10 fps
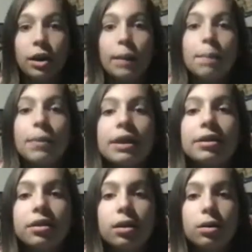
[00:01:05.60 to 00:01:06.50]
Okay,
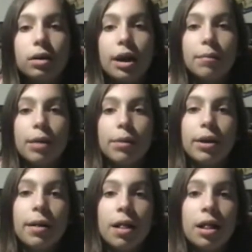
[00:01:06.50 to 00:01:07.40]
so I'm
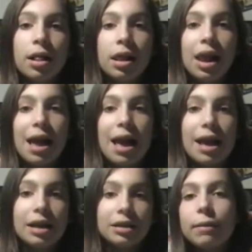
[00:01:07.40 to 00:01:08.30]
Emma,
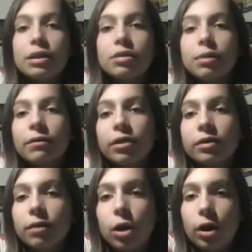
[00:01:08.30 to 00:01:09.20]
and this is my
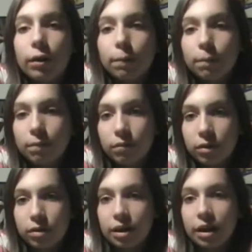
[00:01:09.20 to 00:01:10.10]
first vlog
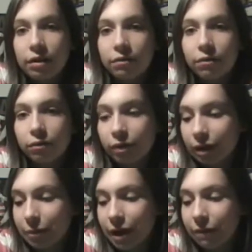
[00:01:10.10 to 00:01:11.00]
that I've
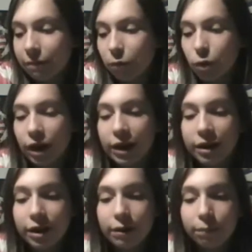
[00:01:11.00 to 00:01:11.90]
really made for
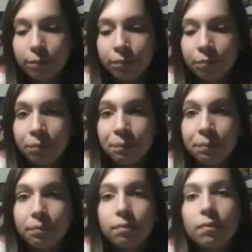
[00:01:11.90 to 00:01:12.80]
anything.
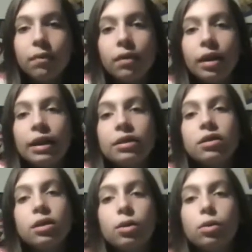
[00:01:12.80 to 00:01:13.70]
And
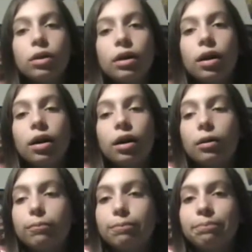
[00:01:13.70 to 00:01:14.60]
so,
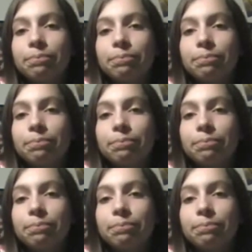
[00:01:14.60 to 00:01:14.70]
um...